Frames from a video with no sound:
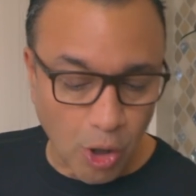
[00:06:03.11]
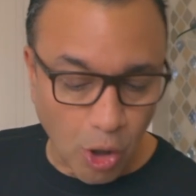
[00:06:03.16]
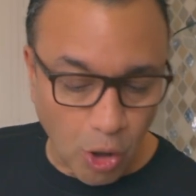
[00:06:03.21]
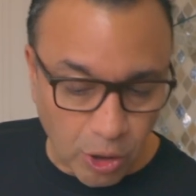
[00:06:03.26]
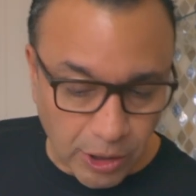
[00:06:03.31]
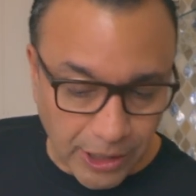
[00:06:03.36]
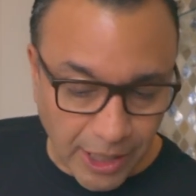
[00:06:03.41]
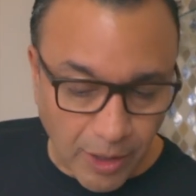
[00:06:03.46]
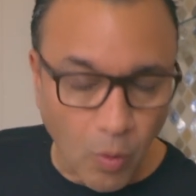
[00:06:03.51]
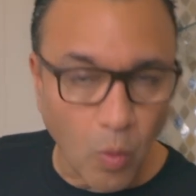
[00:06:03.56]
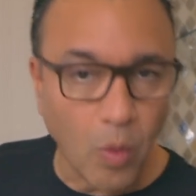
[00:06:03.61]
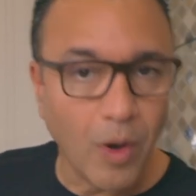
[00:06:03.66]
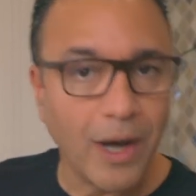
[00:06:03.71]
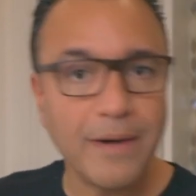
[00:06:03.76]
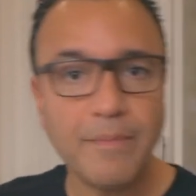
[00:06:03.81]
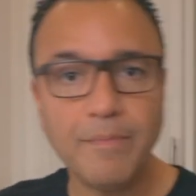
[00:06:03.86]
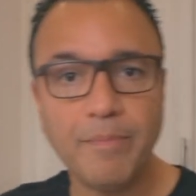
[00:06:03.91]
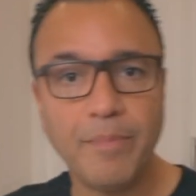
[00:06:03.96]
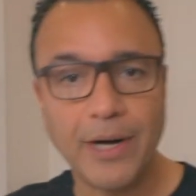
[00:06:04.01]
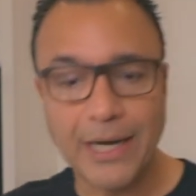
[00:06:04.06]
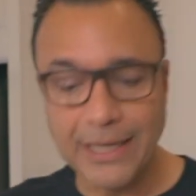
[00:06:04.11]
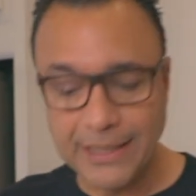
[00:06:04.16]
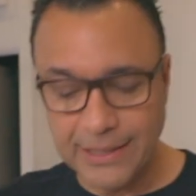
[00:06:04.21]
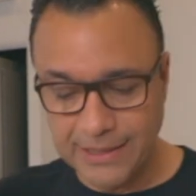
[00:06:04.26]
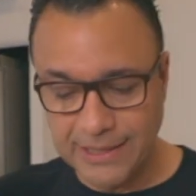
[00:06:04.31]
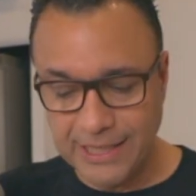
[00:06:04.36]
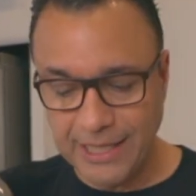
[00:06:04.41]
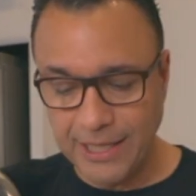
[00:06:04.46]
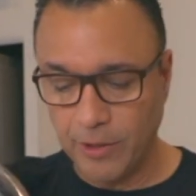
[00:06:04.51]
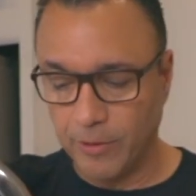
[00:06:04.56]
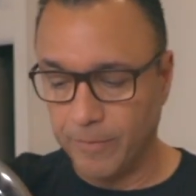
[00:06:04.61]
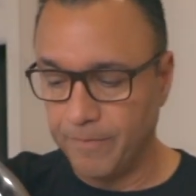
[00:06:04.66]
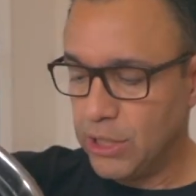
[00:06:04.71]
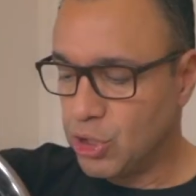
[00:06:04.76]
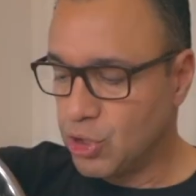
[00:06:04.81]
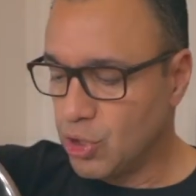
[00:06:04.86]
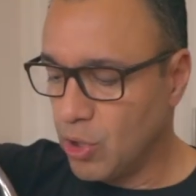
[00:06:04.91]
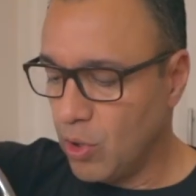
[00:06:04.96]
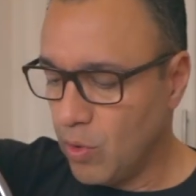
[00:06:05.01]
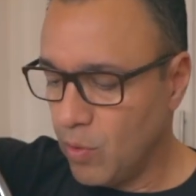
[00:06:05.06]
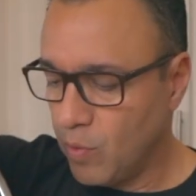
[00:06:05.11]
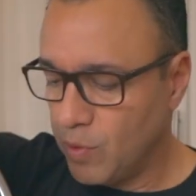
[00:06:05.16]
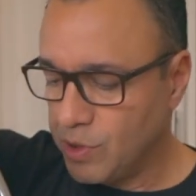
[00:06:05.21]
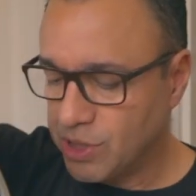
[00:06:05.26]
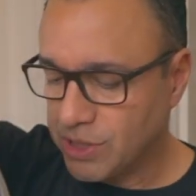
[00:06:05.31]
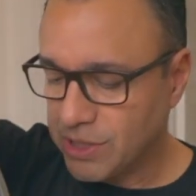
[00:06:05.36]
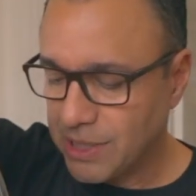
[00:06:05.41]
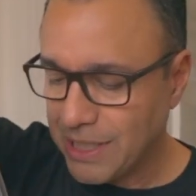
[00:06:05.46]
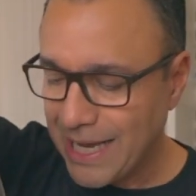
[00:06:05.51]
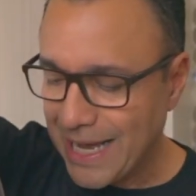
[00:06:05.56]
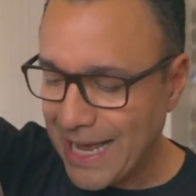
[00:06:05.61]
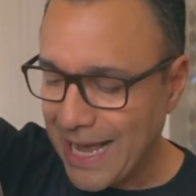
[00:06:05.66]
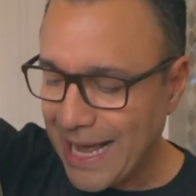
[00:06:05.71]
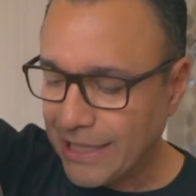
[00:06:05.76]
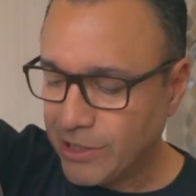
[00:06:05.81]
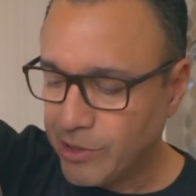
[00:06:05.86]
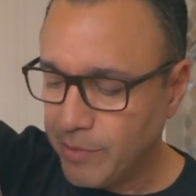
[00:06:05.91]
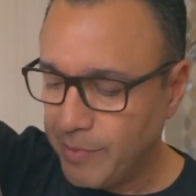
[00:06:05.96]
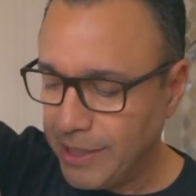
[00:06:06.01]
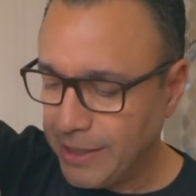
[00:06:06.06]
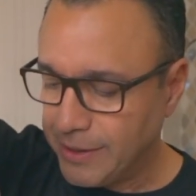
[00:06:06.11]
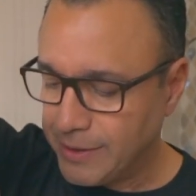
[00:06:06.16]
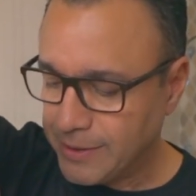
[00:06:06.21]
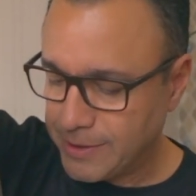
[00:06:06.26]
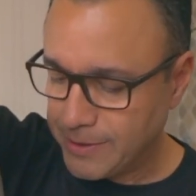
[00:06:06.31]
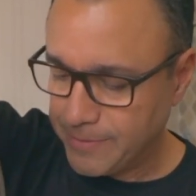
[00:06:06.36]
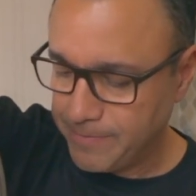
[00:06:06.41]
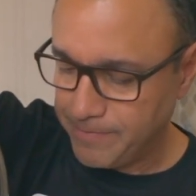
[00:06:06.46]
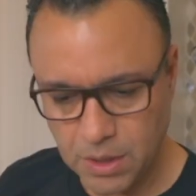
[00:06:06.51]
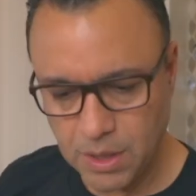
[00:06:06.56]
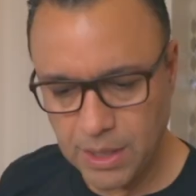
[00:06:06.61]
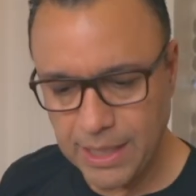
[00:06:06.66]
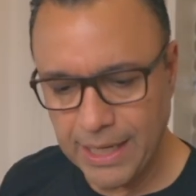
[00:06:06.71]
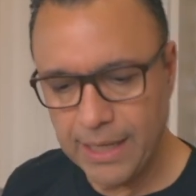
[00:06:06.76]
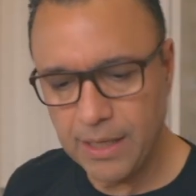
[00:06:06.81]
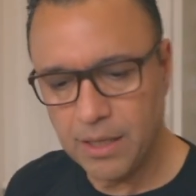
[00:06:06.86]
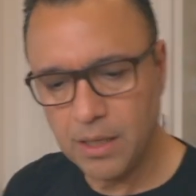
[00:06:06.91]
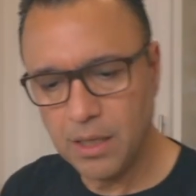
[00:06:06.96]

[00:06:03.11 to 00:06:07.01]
all a one pot deal. So we're just gonna add the beans, okay,